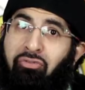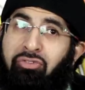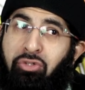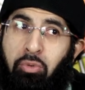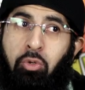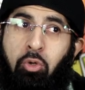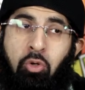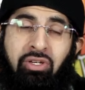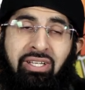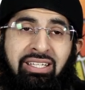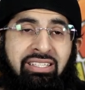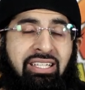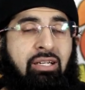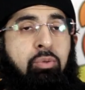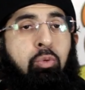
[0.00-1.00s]
After all,
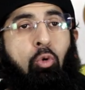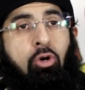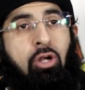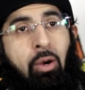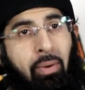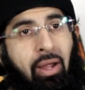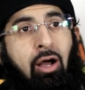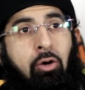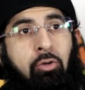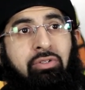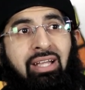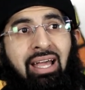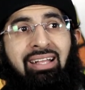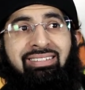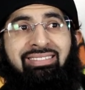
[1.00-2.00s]
he did walk
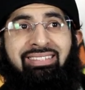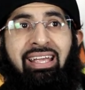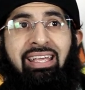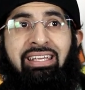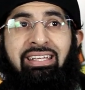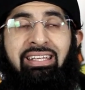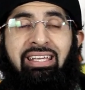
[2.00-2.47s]
around and say